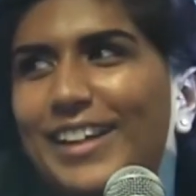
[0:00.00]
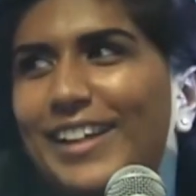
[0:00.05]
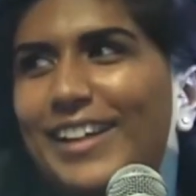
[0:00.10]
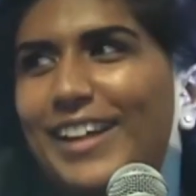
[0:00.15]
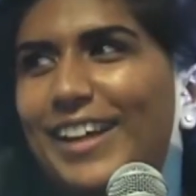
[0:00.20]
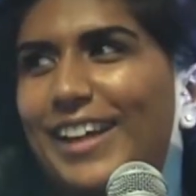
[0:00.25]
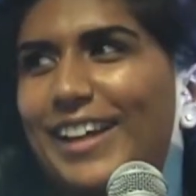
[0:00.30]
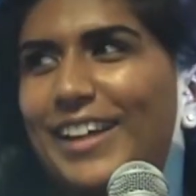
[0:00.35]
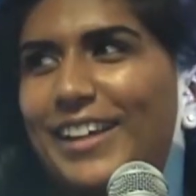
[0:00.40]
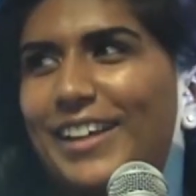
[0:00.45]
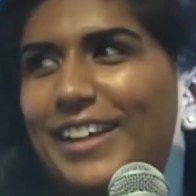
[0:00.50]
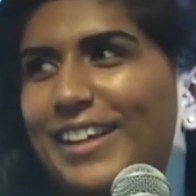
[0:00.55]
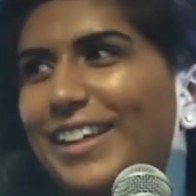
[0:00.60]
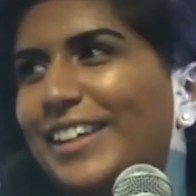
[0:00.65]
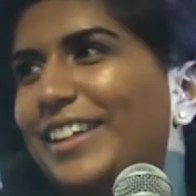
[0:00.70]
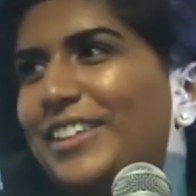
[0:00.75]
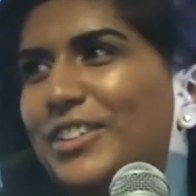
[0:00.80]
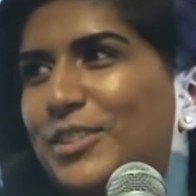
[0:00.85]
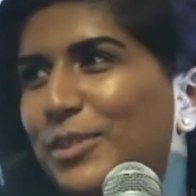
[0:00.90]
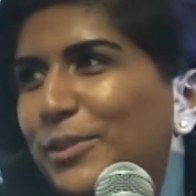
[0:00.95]
Do
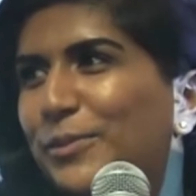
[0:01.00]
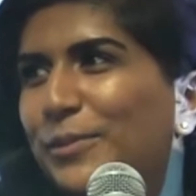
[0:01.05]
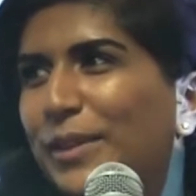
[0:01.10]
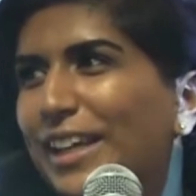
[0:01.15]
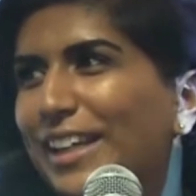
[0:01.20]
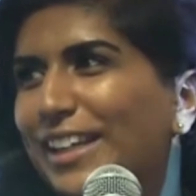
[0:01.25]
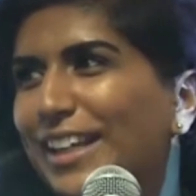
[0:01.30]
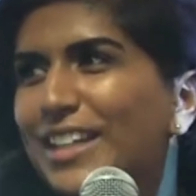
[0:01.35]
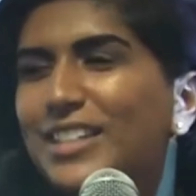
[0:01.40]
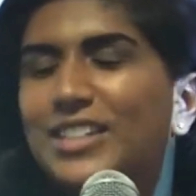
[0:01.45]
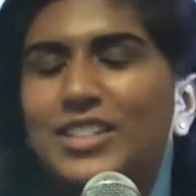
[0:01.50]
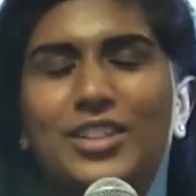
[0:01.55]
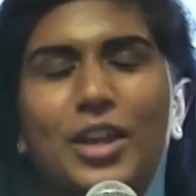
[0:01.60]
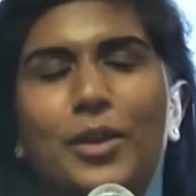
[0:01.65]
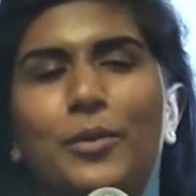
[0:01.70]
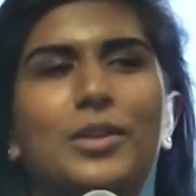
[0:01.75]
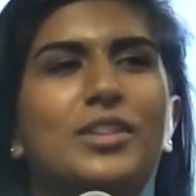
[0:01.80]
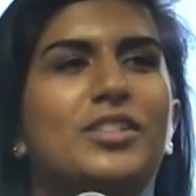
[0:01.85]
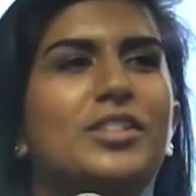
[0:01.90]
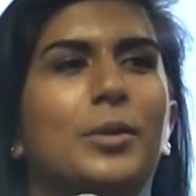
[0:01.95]
you know what I mean? It's so
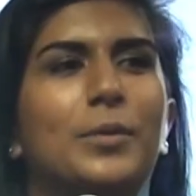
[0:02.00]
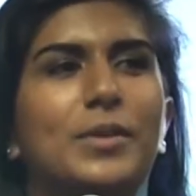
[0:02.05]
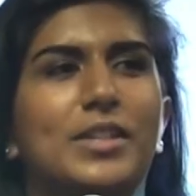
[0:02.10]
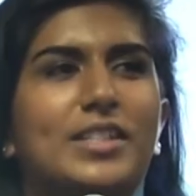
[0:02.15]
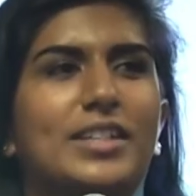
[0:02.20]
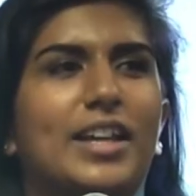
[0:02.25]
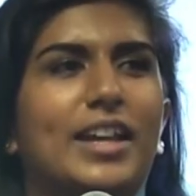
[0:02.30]
easy